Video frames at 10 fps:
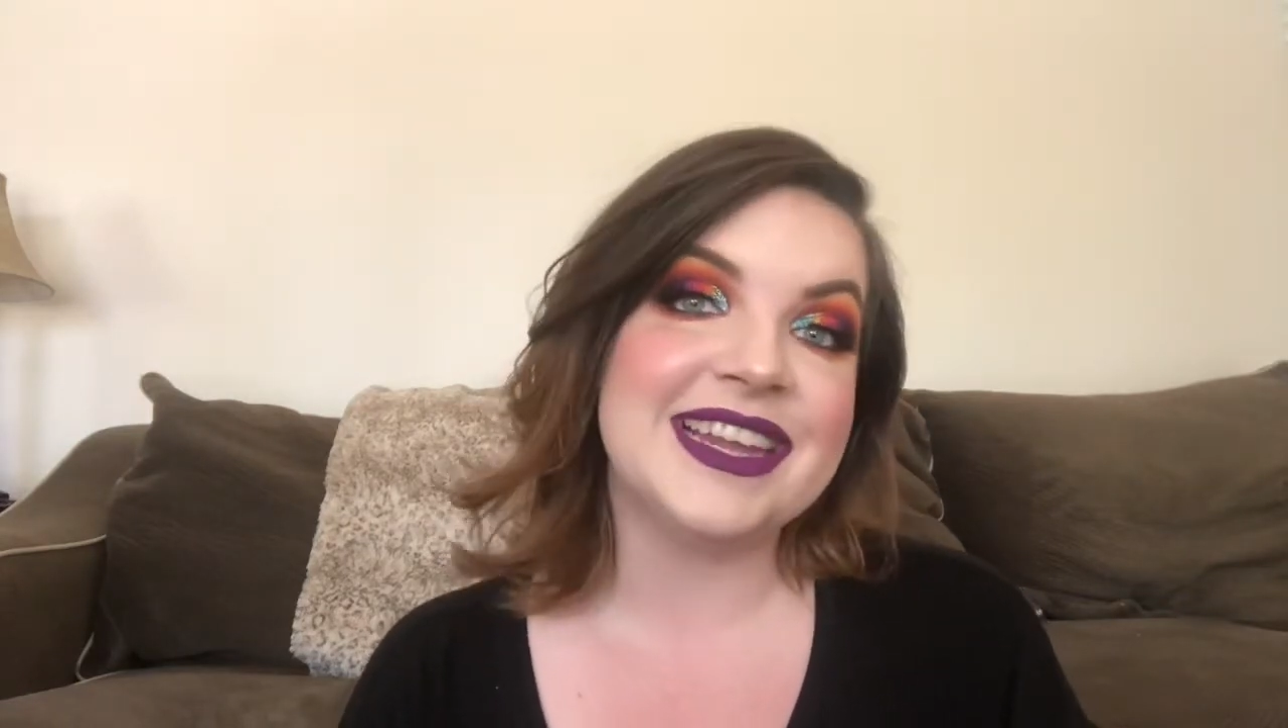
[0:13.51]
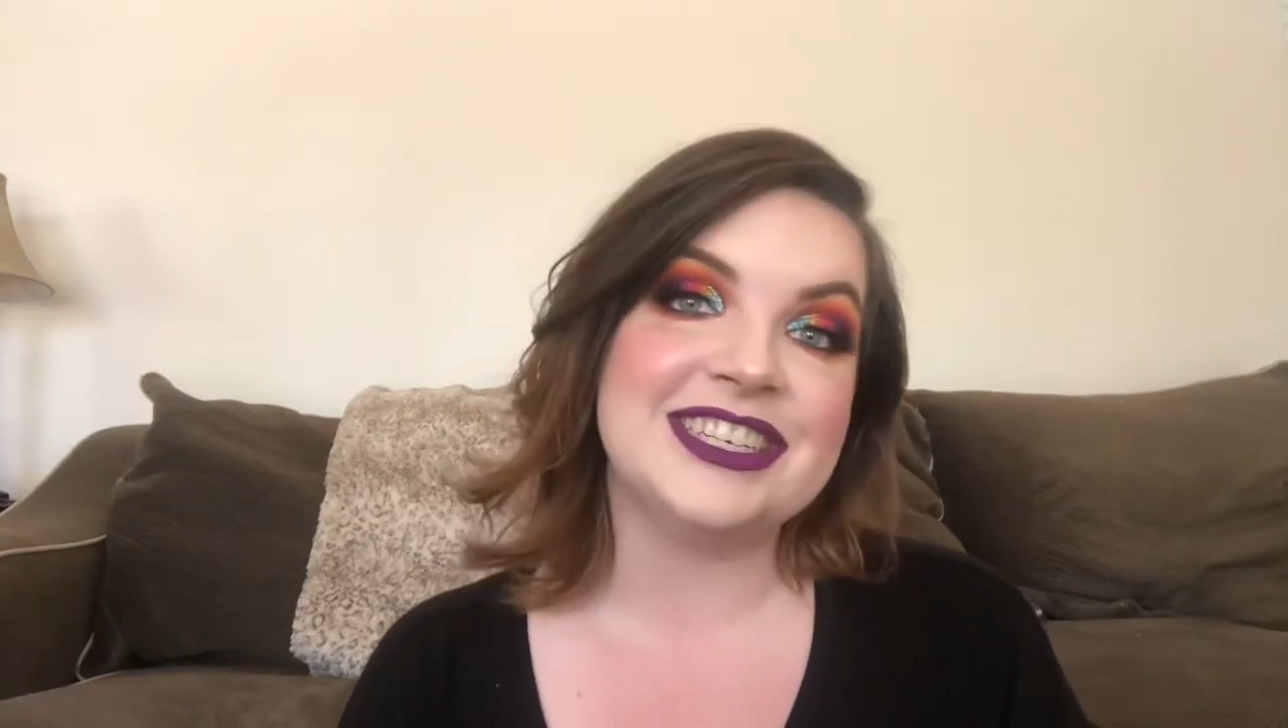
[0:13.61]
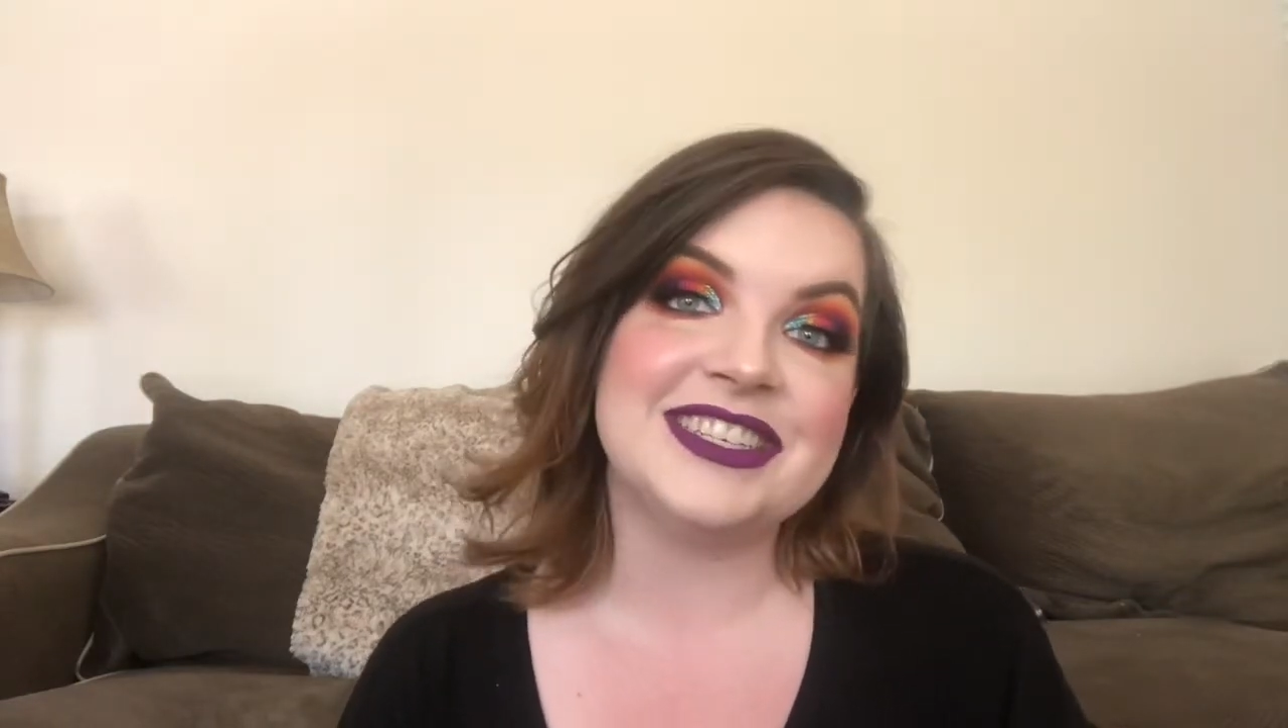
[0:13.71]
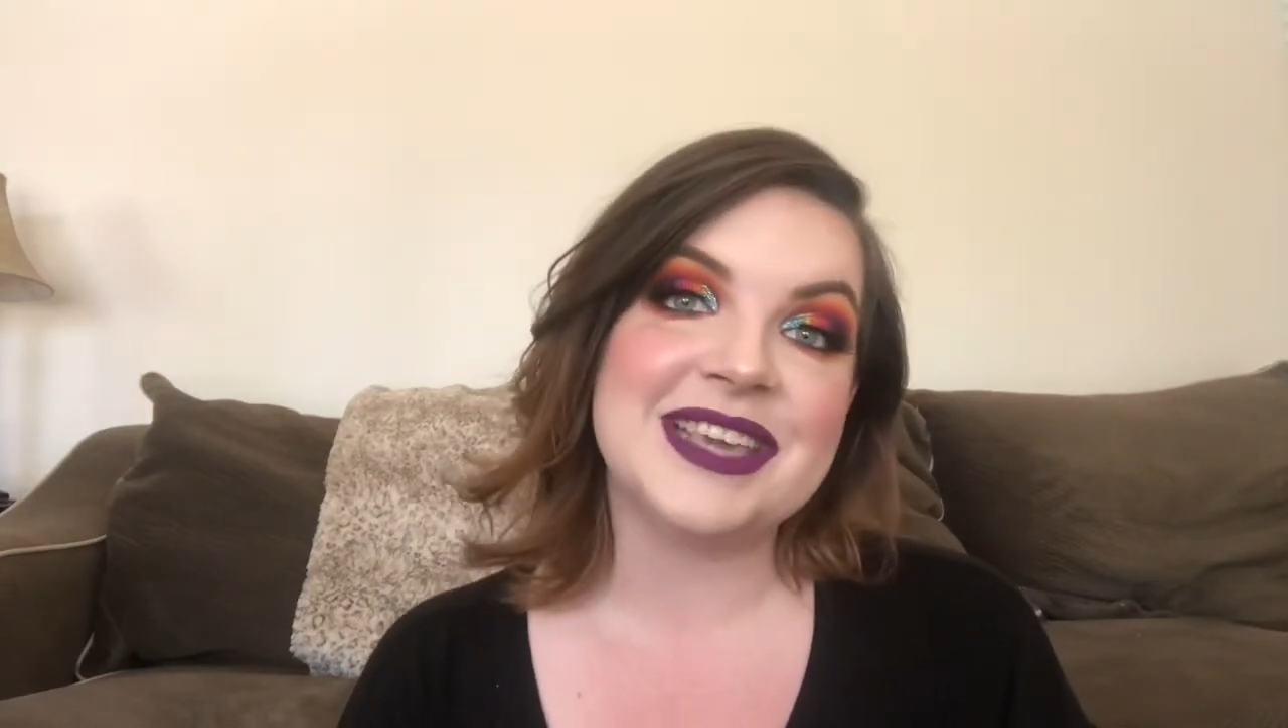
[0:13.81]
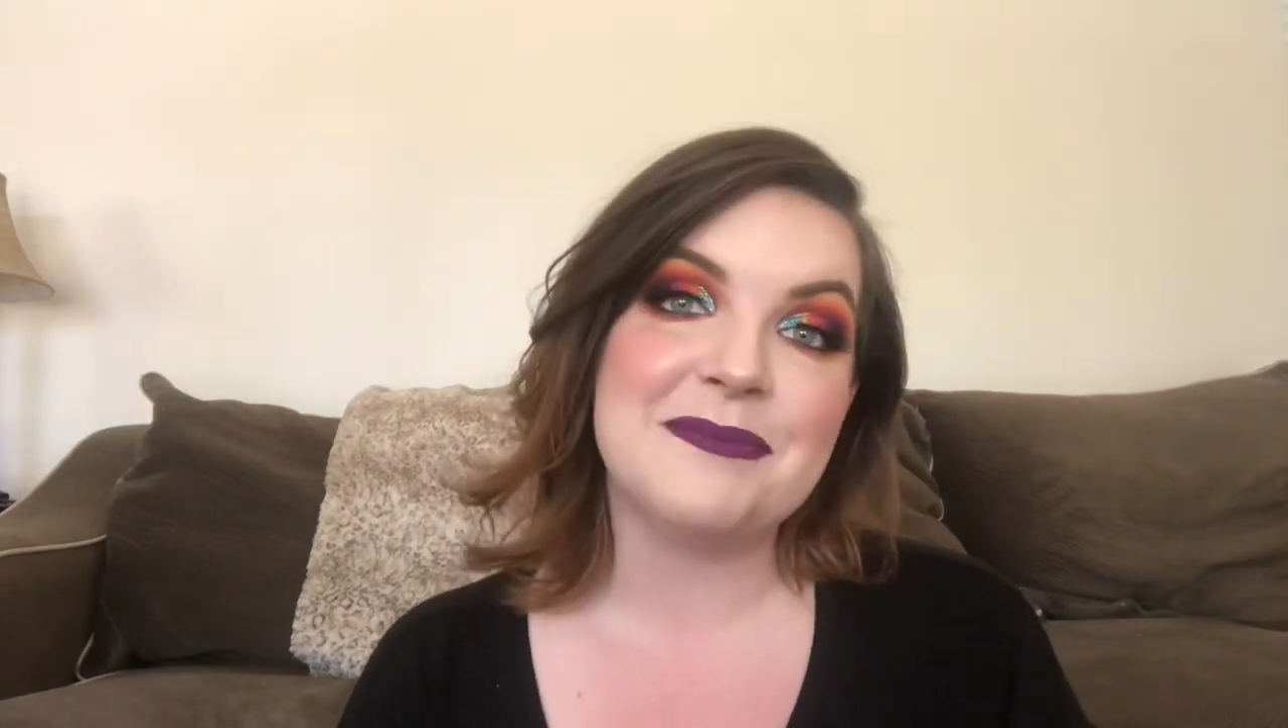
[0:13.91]
then
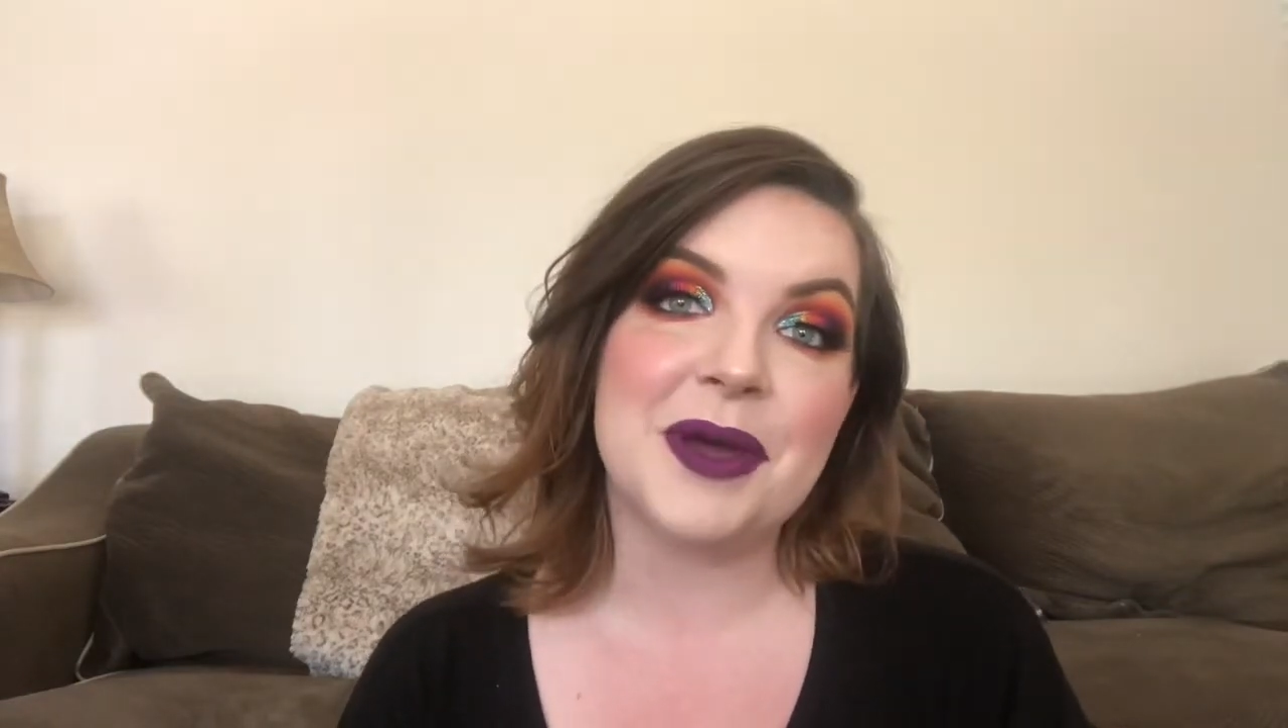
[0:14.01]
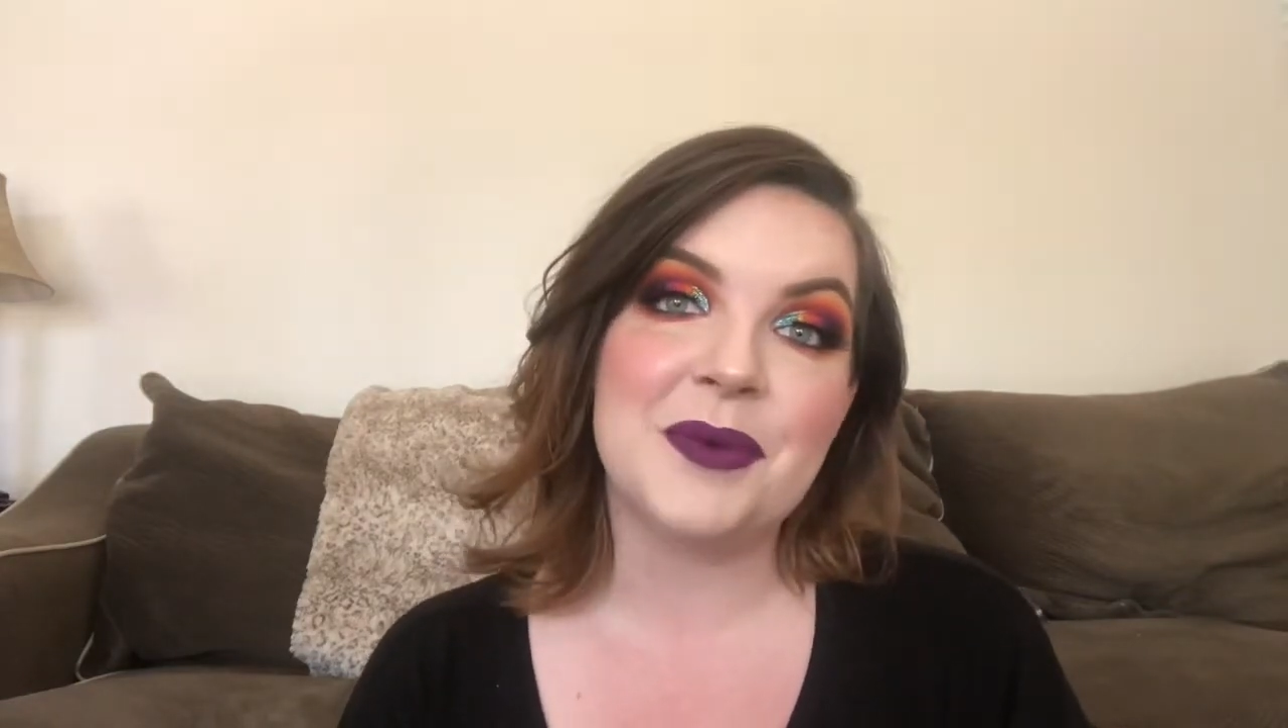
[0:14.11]
just keep